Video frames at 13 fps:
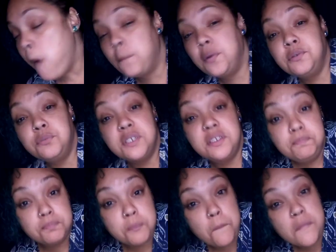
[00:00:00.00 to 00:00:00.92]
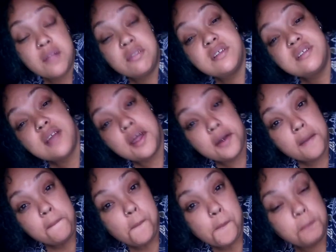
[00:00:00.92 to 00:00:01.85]
But anyway, this
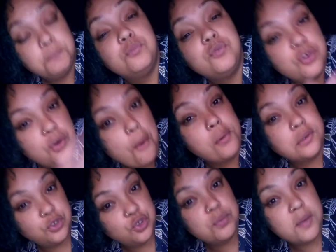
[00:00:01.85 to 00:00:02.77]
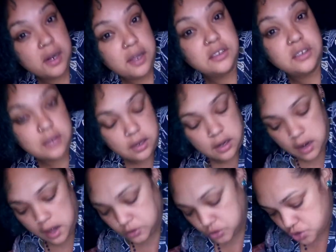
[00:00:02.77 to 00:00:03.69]
Sunday, you know, I wanted to make like a
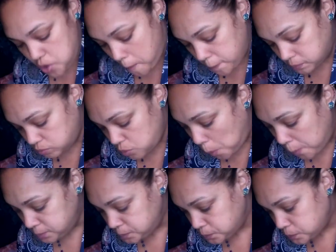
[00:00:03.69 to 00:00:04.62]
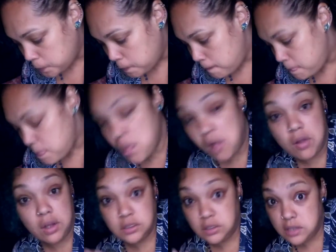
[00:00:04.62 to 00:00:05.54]
Sunday lunch.
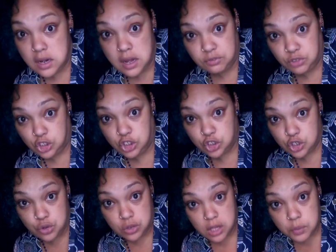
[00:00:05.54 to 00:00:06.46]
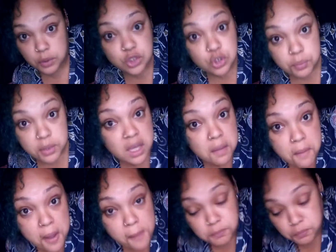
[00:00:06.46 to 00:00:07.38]
And like I said, I love cheese. So you go into Pick
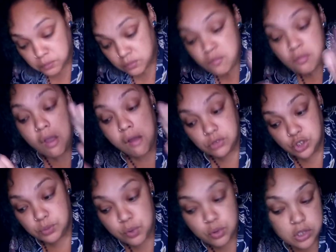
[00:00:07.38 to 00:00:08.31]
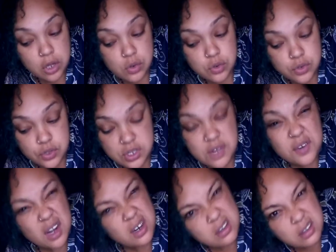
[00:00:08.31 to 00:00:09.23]
and Pay, and she bought those
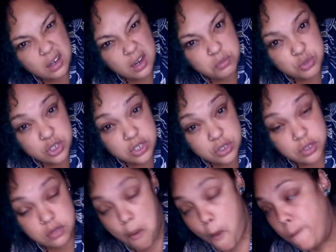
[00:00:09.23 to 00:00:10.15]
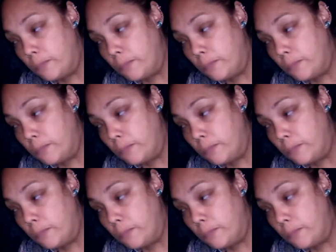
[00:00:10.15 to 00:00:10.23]
700-gram cheeses.